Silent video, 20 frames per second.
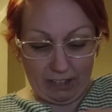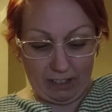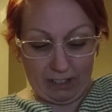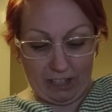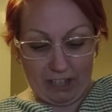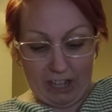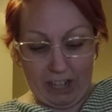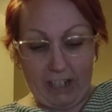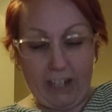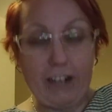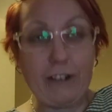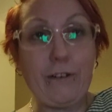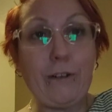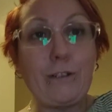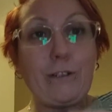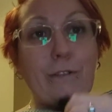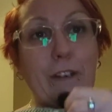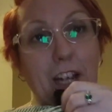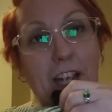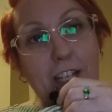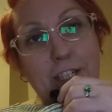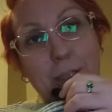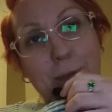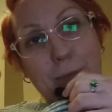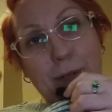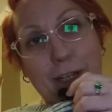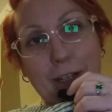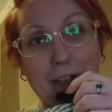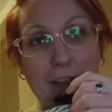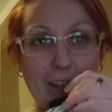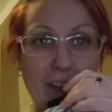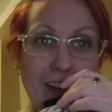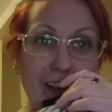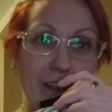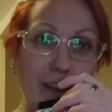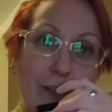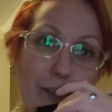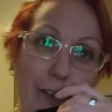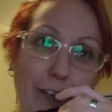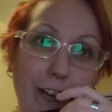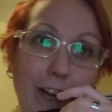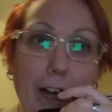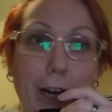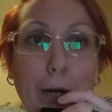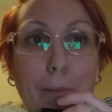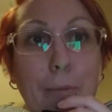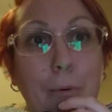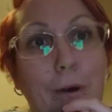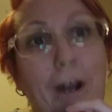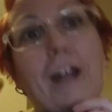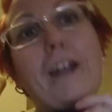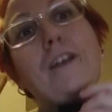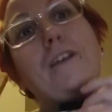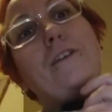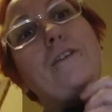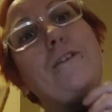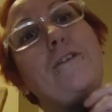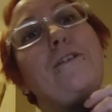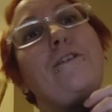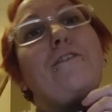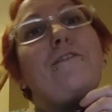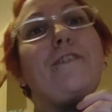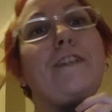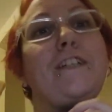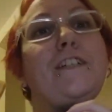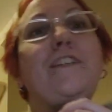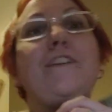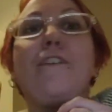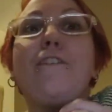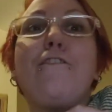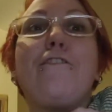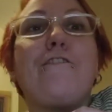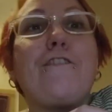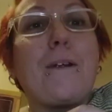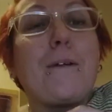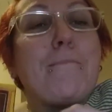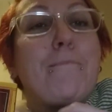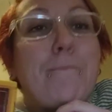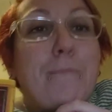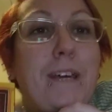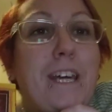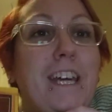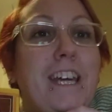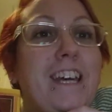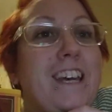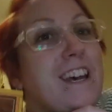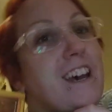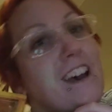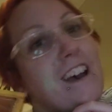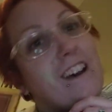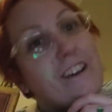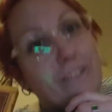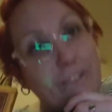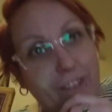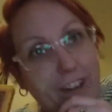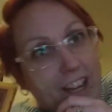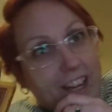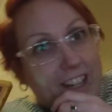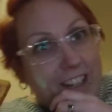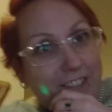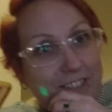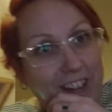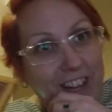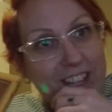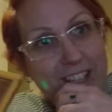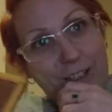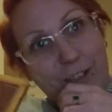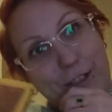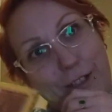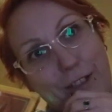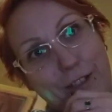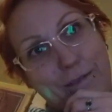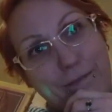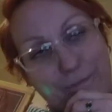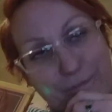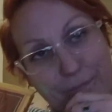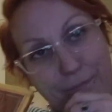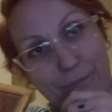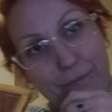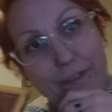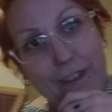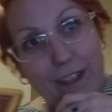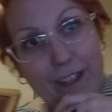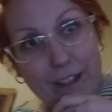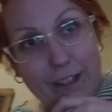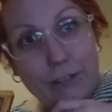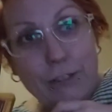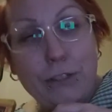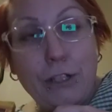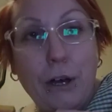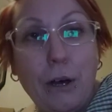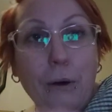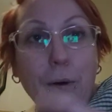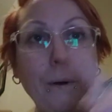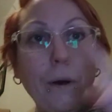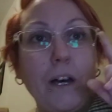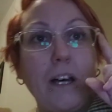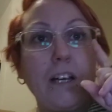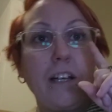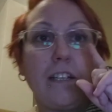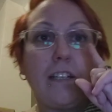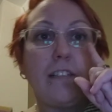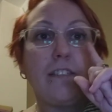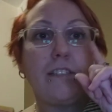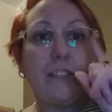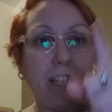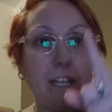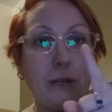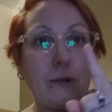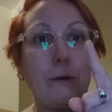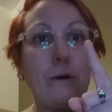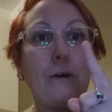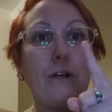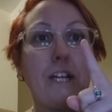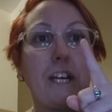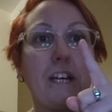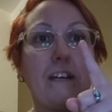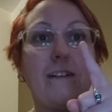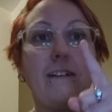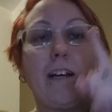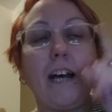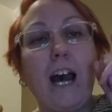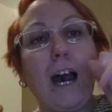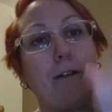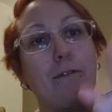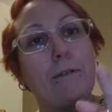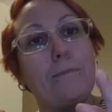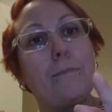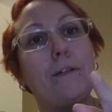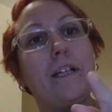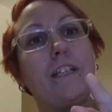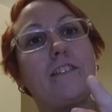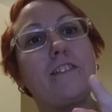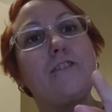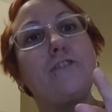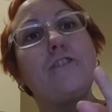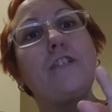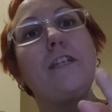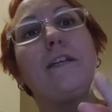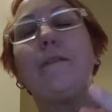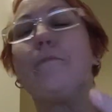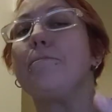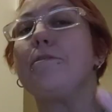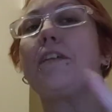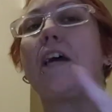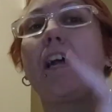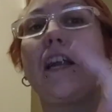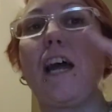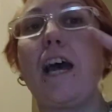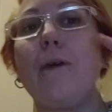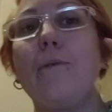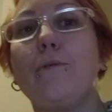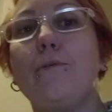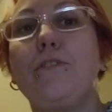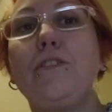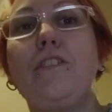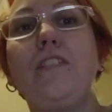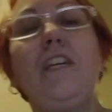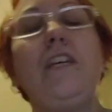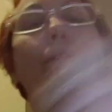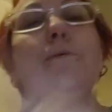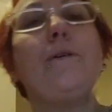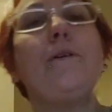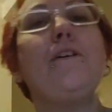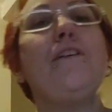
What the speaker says: Turn that notification bell on and you'll get a brand new video from me very, very soon. So, stay gory, have unpleasant dreams, and I will see you